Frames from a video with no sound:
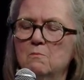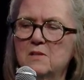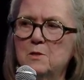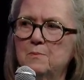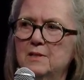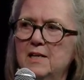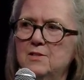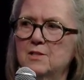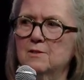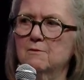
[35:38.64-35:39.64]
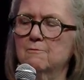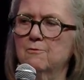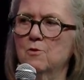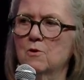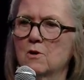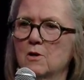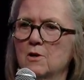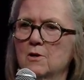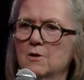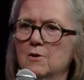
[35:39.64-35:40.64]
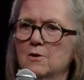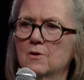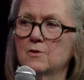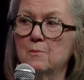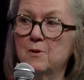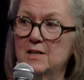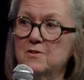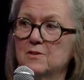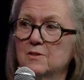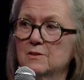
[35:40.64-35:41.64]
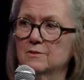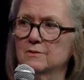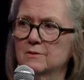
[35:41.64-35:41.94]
misplace it for the present.